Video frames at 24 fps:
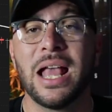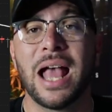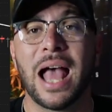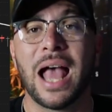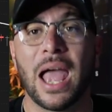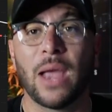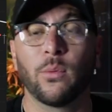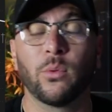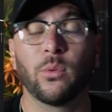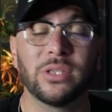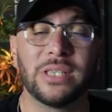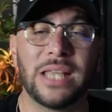I
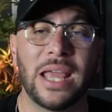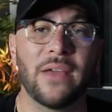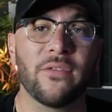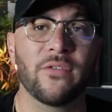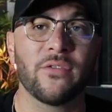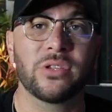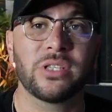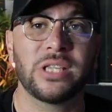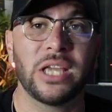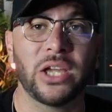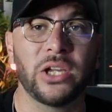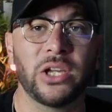will
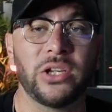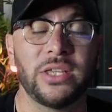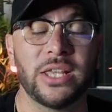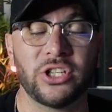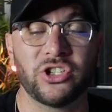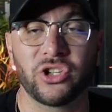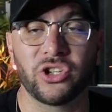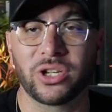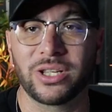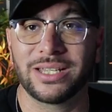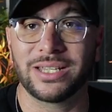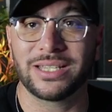never tell you that
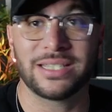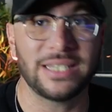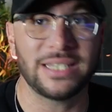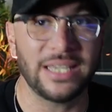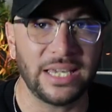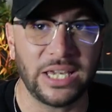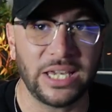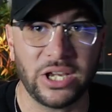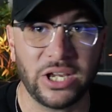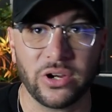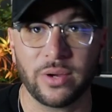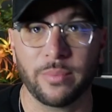you're going to sit
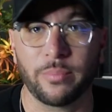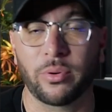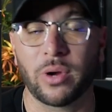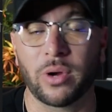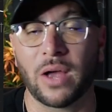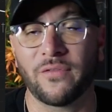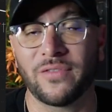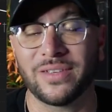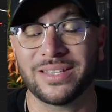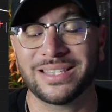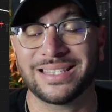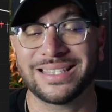here and
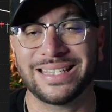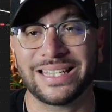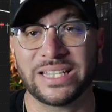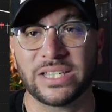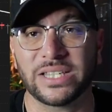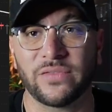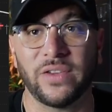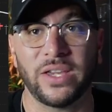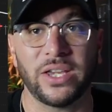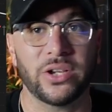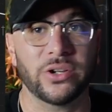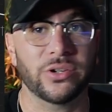profit six
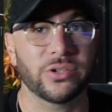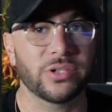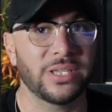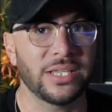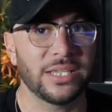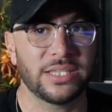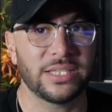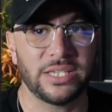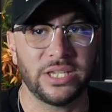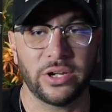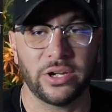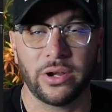figures
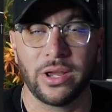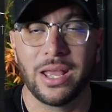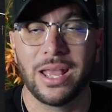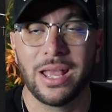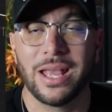this year.